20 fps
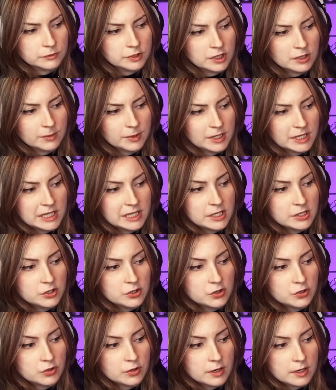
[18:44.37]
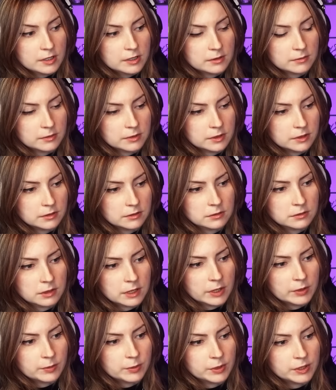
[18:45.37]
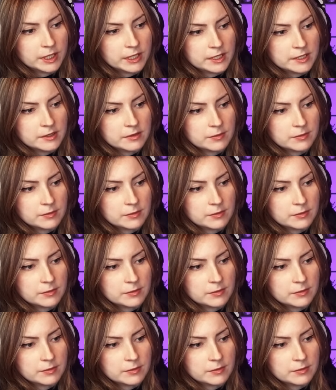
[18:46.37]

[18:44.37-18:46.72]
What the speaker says: Talk about indestructible. I'd put that